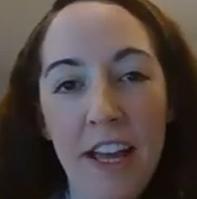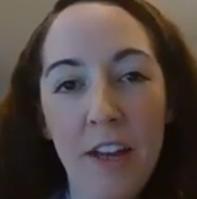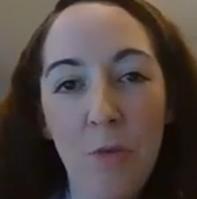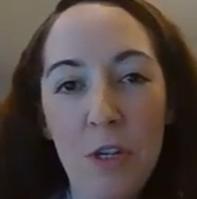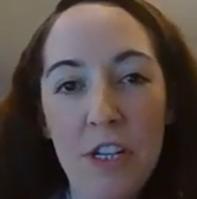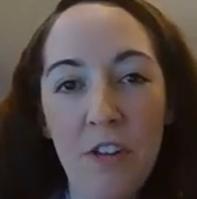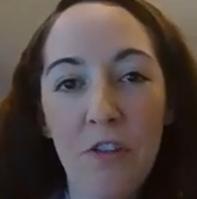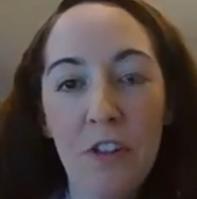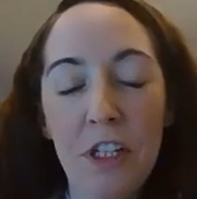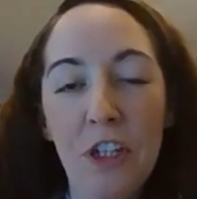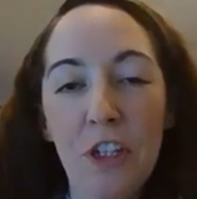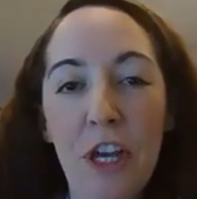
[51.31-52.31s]
and we're
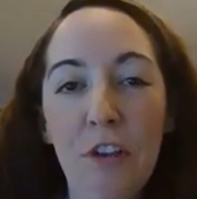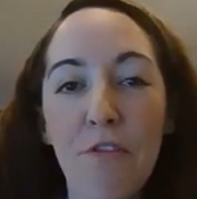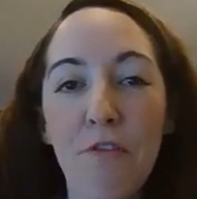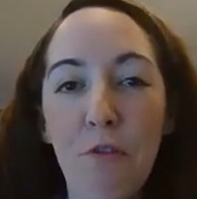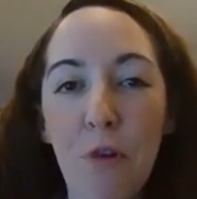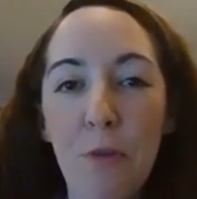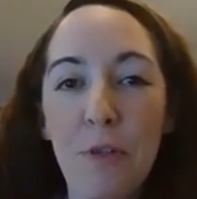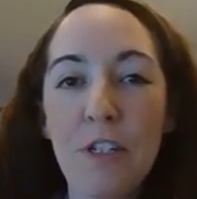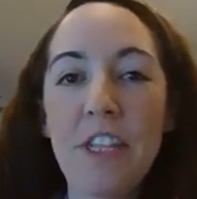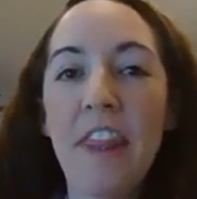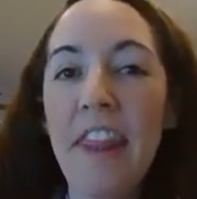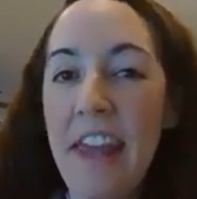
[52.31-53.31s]
definitely looking forward
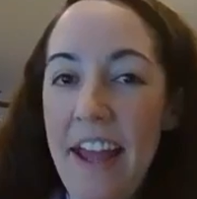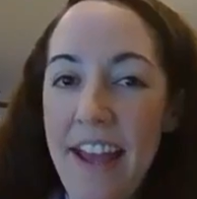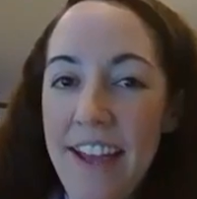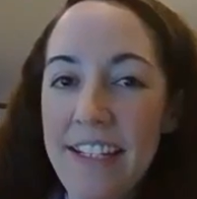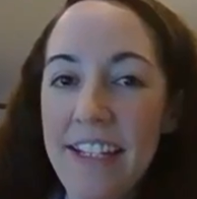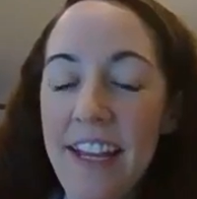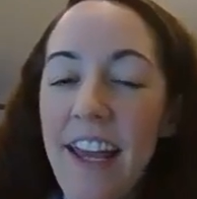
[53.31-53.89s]
to that.